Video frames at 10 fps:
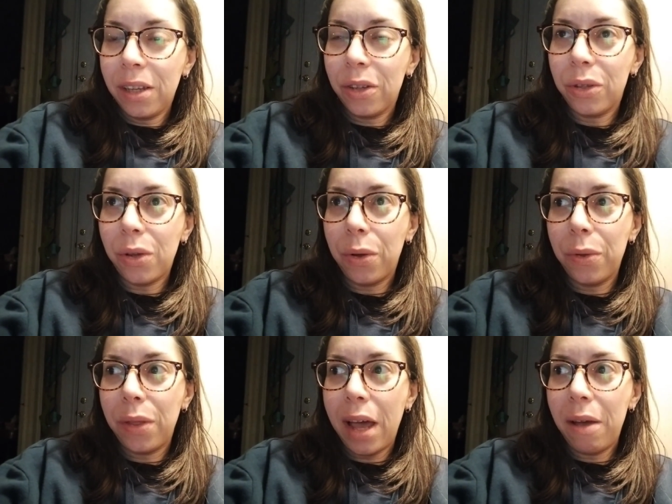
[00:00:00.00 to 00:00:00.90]
So
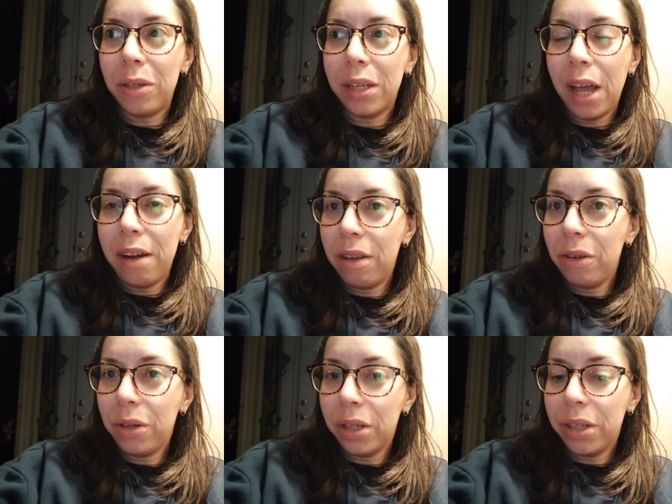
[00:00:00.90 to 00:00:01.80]
that was kind of
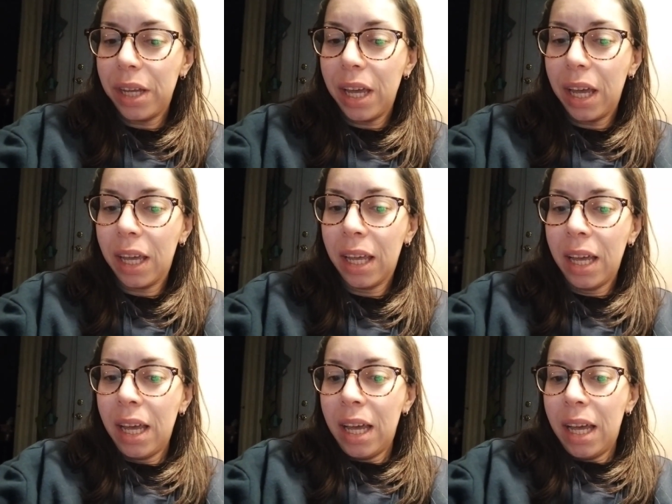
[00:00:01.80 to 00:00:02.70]
interesting.
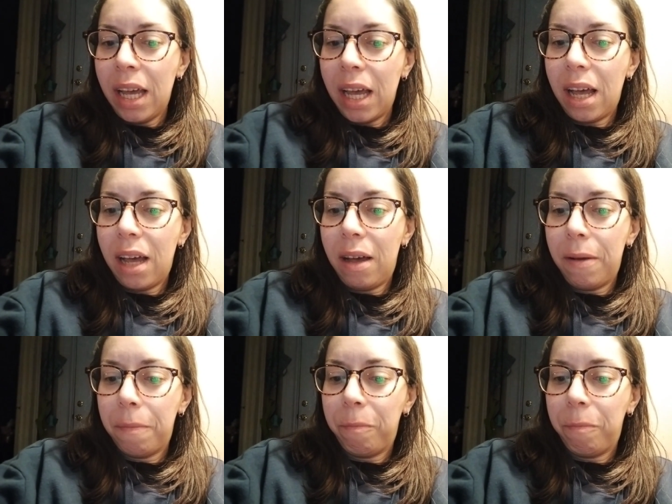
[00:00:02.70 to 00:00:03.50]
But